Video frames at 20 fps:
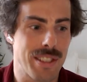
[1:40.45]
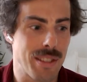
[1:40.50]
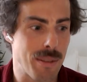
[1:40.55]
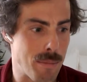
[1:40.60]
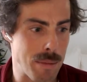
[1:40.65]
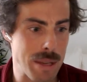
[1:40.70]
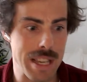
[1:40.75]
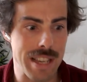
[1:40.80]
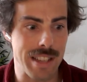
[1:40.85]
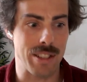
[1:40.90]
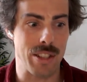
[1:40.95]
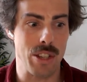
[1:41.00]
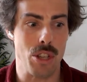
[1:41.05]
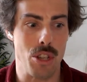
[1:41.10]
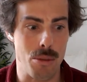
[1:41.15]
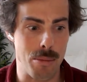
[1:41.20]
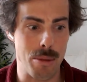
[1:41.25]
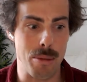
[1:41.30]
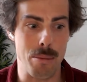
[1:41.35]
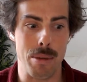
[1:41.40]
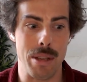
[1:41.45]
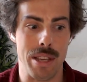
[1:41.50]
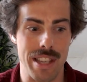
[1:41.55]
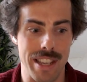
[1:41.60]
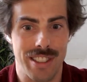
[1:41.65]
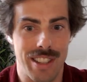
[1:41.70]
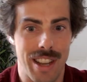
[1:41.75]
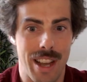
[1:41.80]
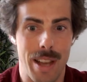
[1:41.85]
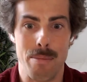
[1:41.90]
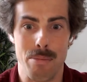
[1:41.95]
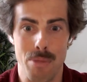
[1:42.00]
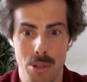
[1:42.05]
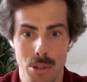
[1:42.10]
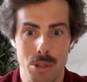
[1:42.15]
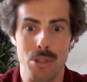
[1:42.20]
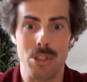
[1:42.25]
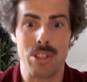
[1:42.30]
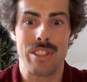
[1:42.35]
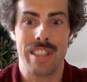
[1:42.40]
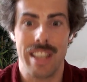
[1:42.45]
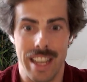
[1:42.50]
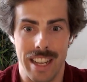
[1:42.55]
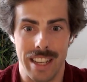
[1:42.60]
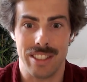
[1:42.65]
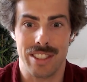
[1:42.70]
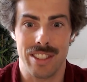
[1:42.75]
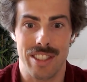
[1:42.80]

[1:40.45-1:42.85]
me as a human being, I produce text.